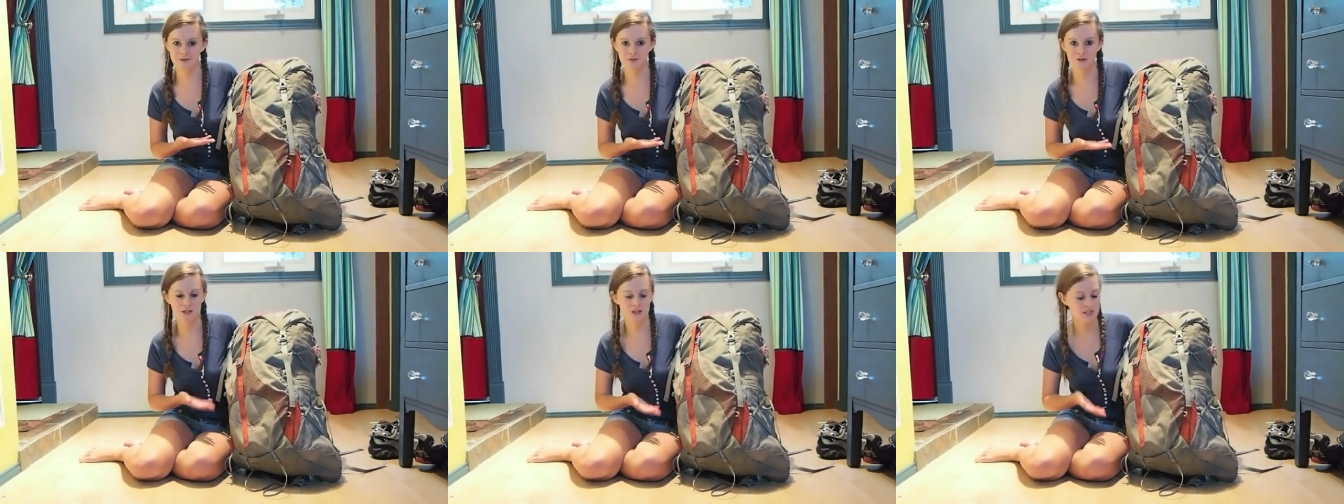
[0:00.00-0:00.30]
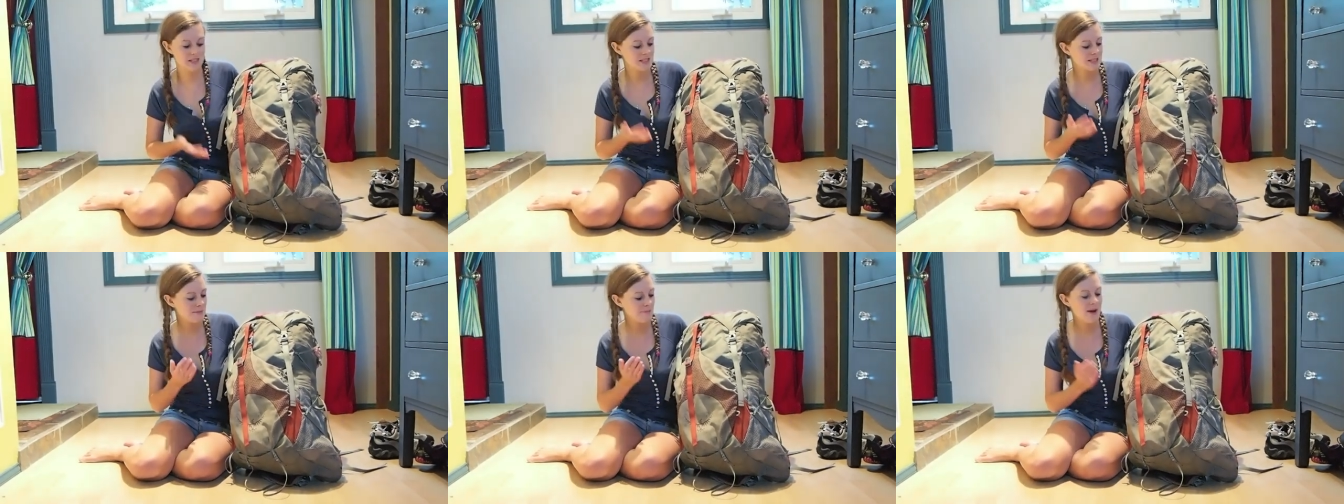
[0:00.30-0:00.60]
which
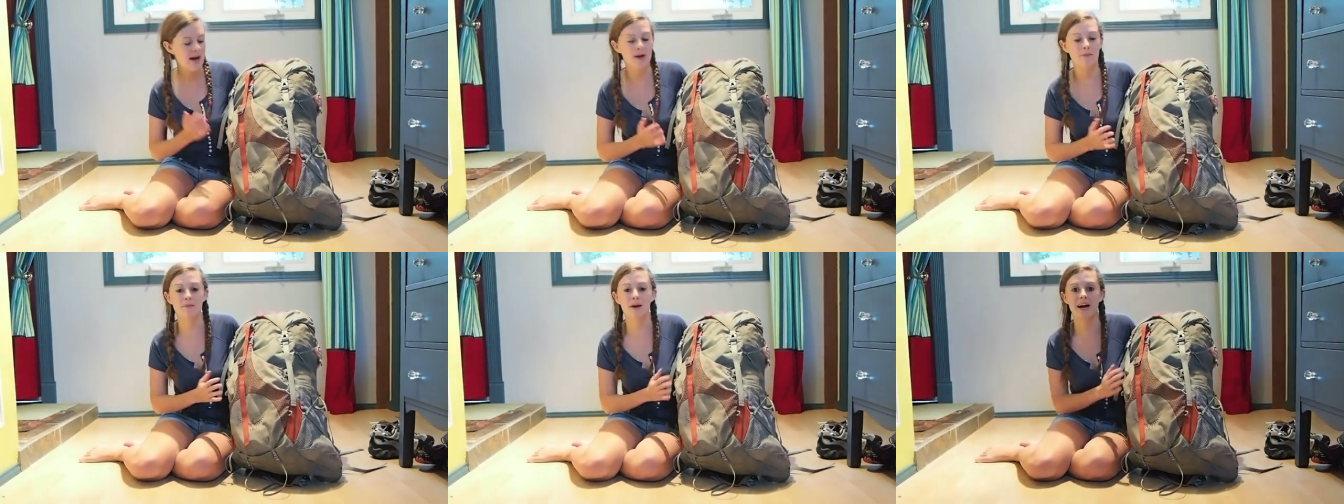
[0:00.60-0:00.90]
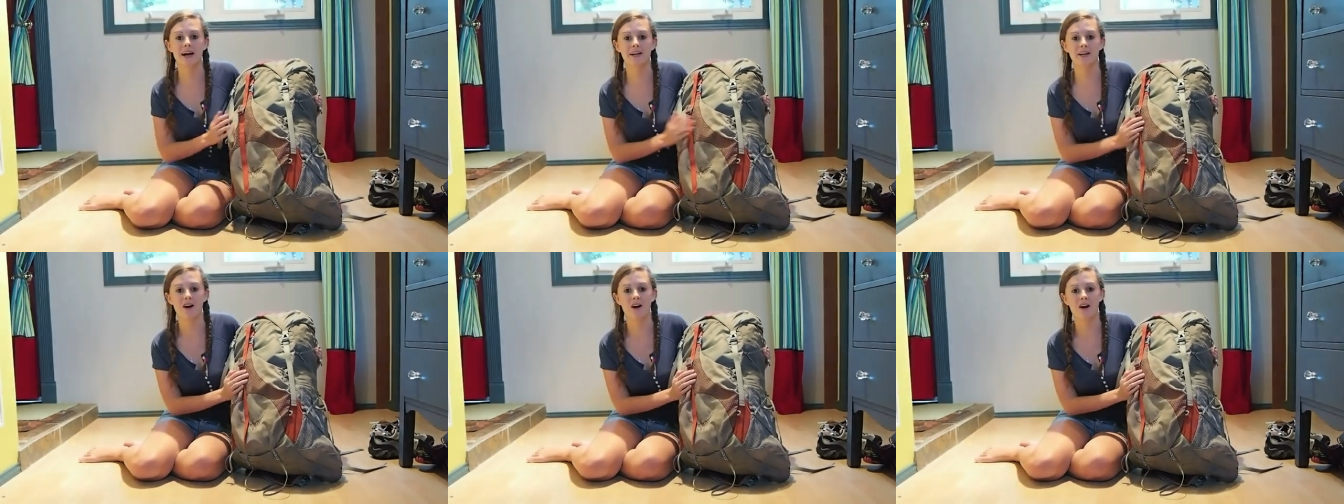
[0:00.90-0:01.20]
is the
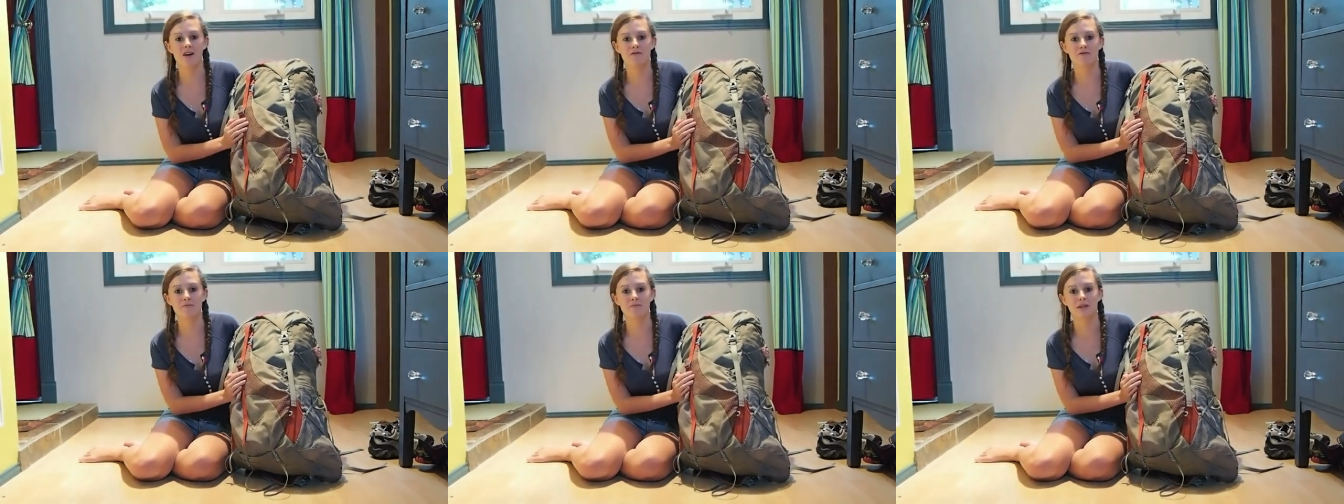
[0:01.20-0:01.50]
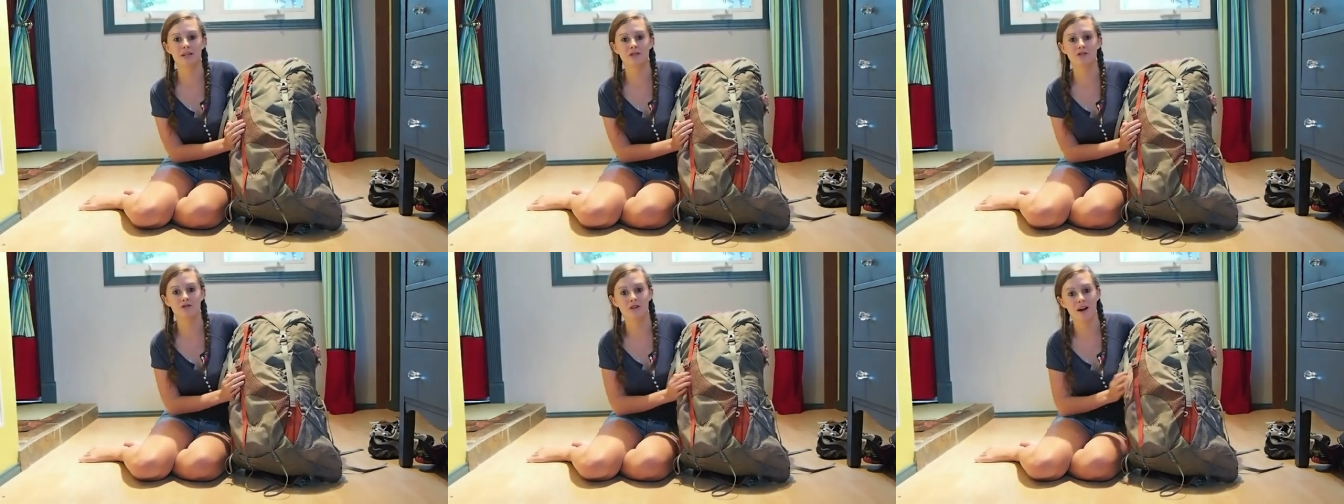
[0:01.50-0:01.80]
backpack I've
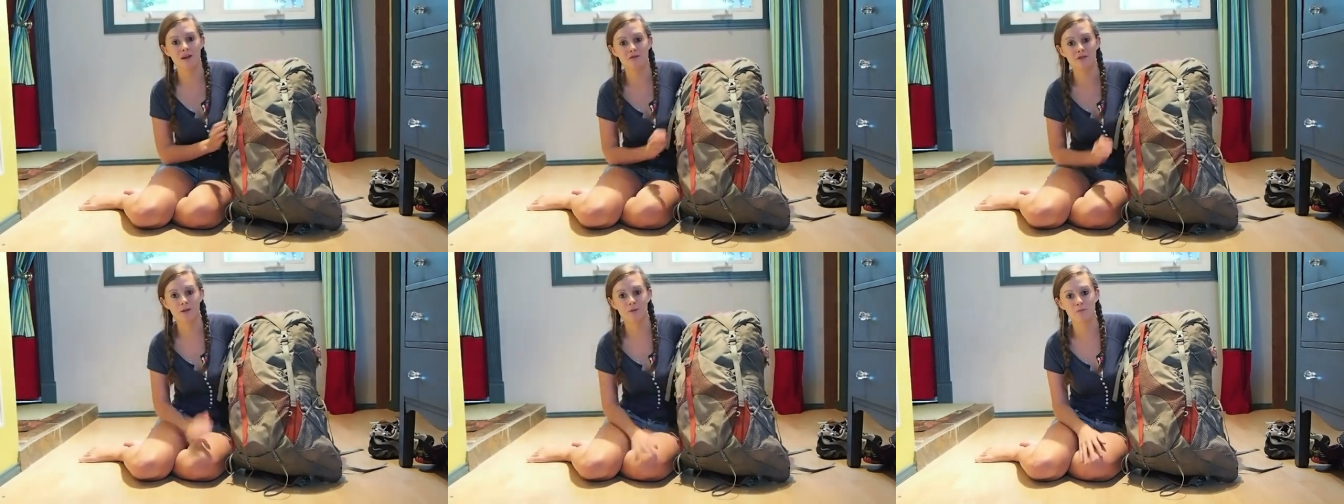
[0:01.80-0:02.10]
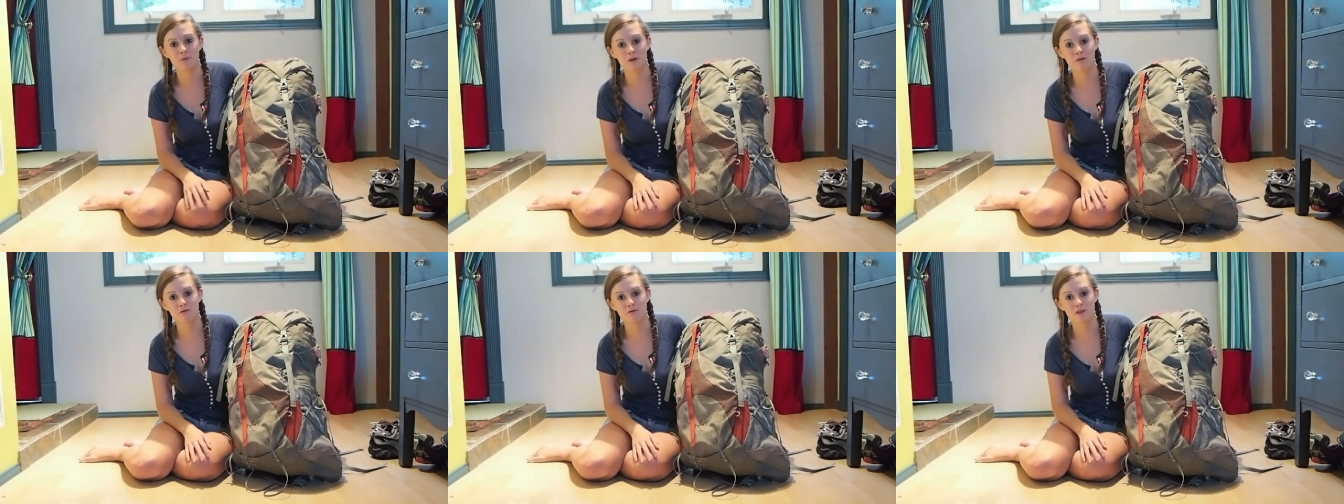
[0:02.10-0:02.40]
been traveling
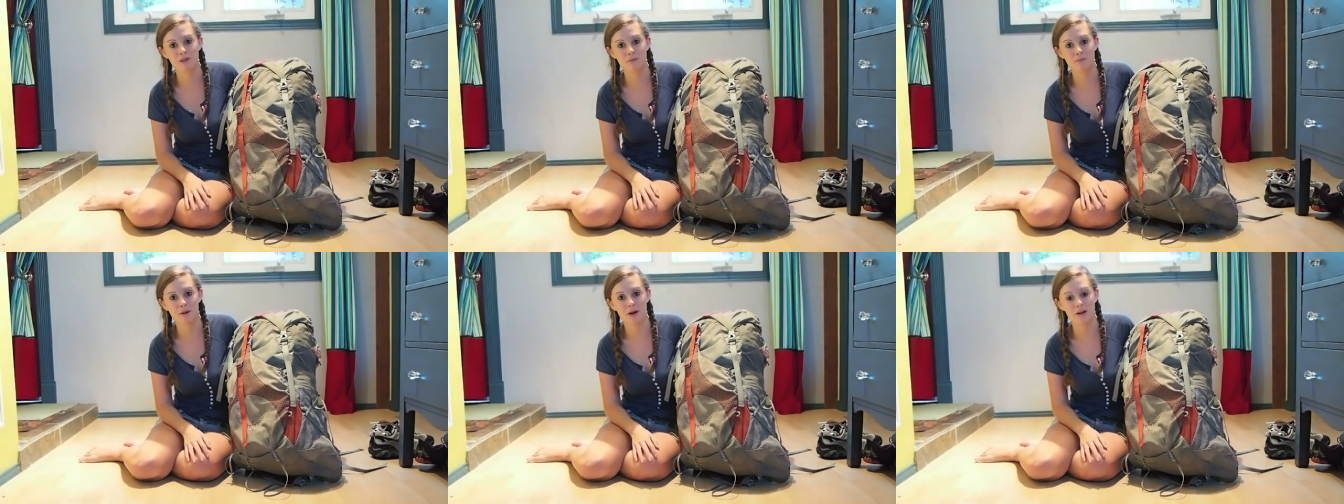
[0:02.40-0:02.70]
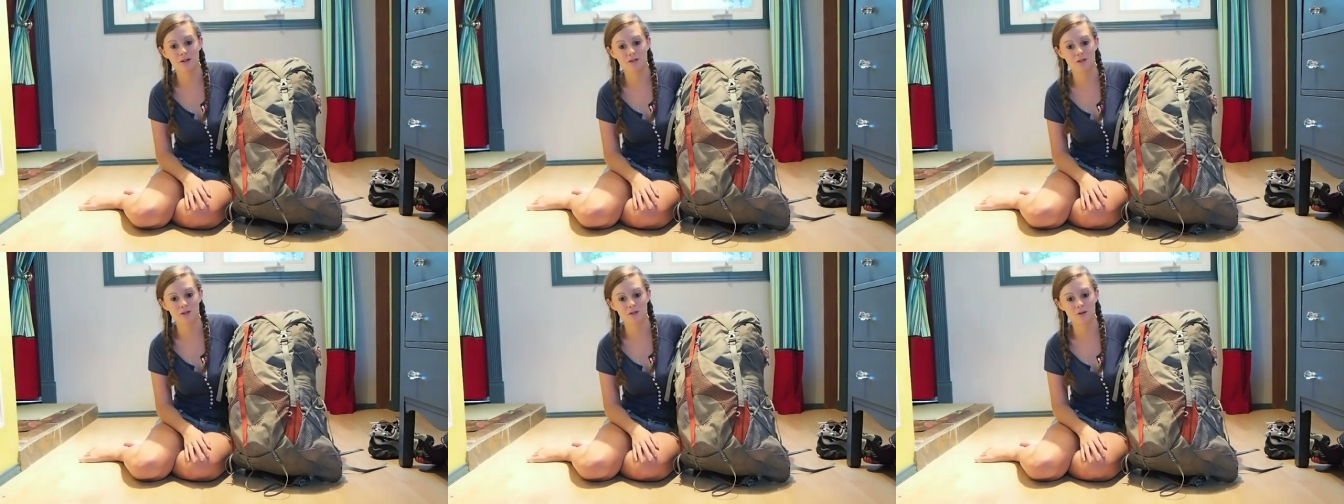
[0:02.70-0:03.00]
with for the
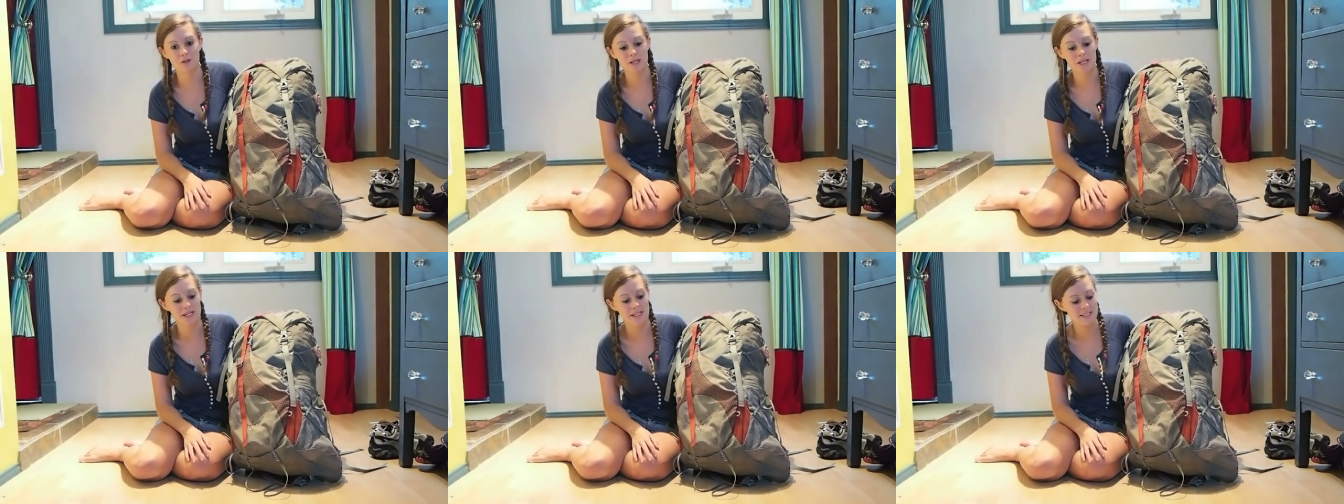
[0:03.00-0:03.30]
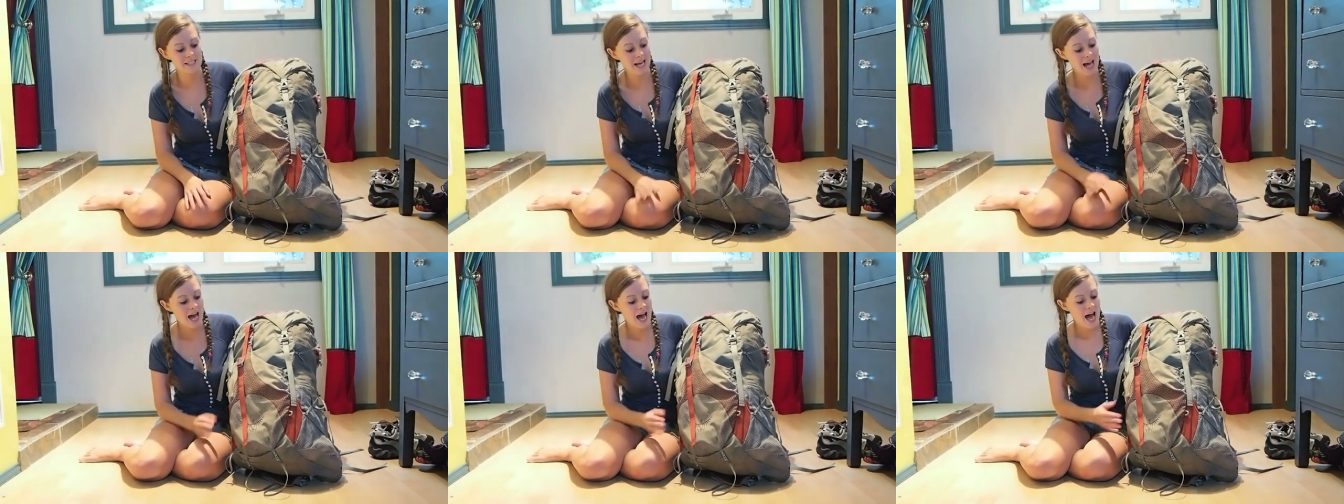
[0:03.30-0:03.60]
past 2 years.